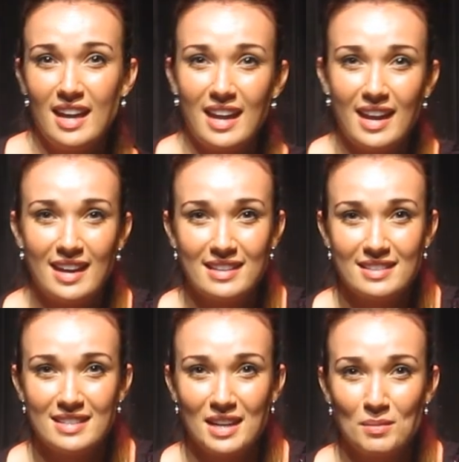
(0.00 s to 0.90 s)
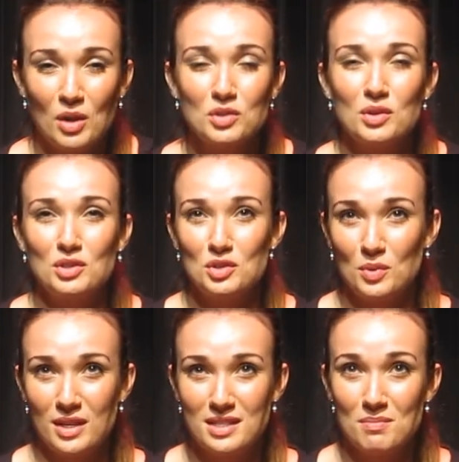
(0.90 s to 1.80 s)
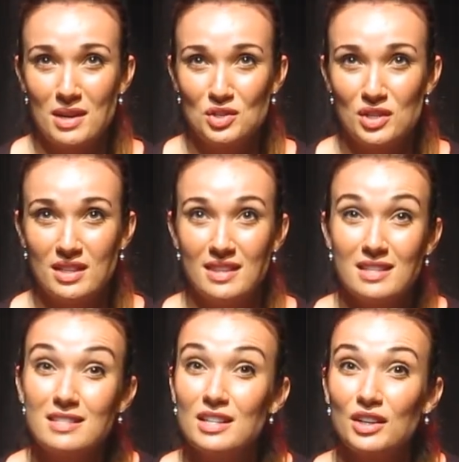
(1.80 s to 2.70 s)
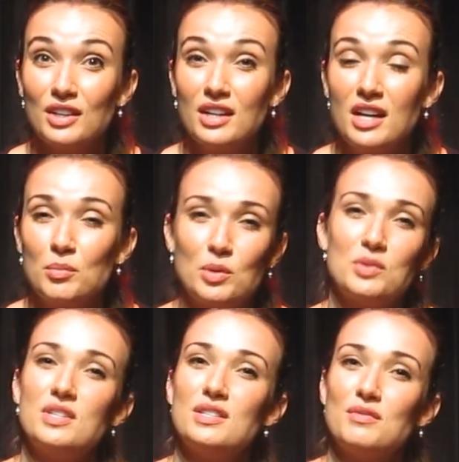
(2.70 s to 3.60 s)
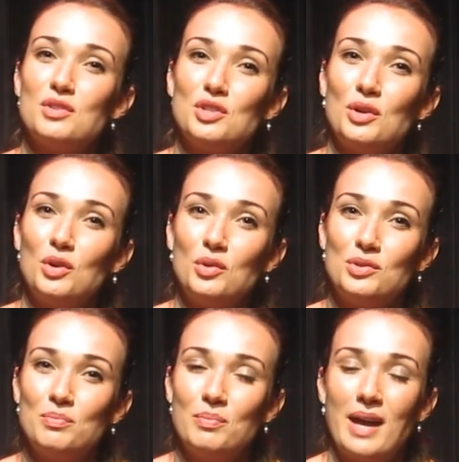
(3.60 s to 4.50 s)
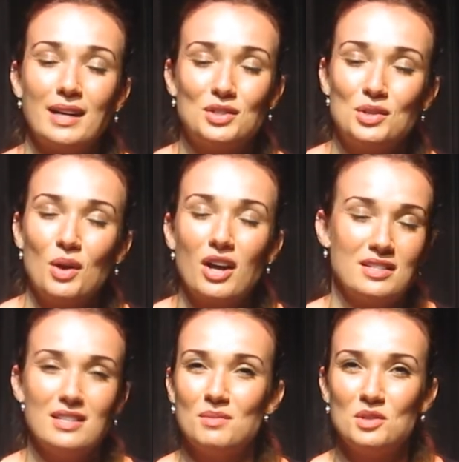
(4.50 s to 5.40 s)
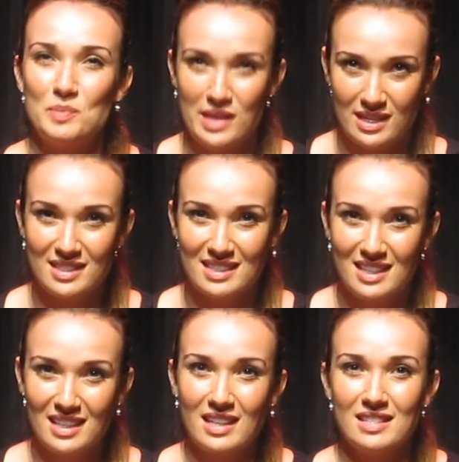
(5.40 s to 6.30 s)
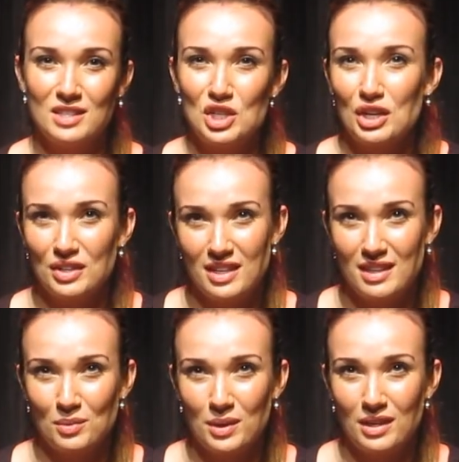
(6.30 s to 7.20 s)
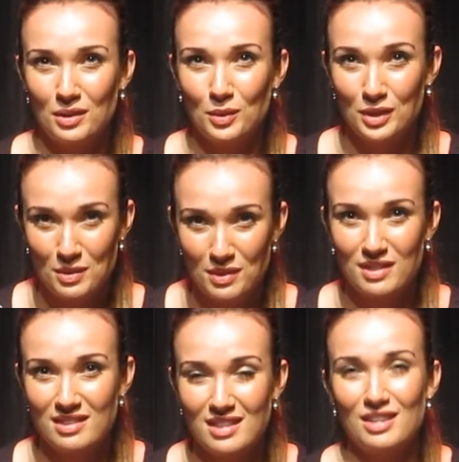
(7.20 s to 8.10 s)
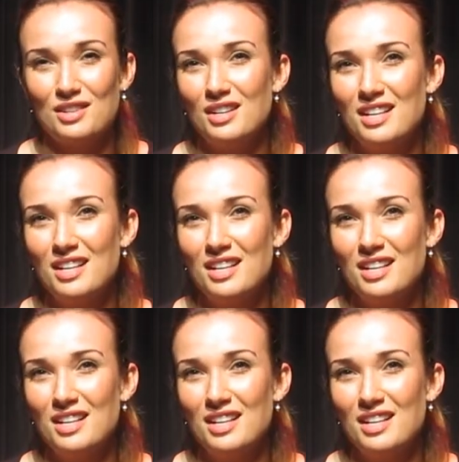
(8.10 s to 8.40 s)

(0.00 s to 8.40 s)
And also I just wanted to mention that this year, proceeds of the show go back to Autism Speaks. It's the charity that we are working with this year.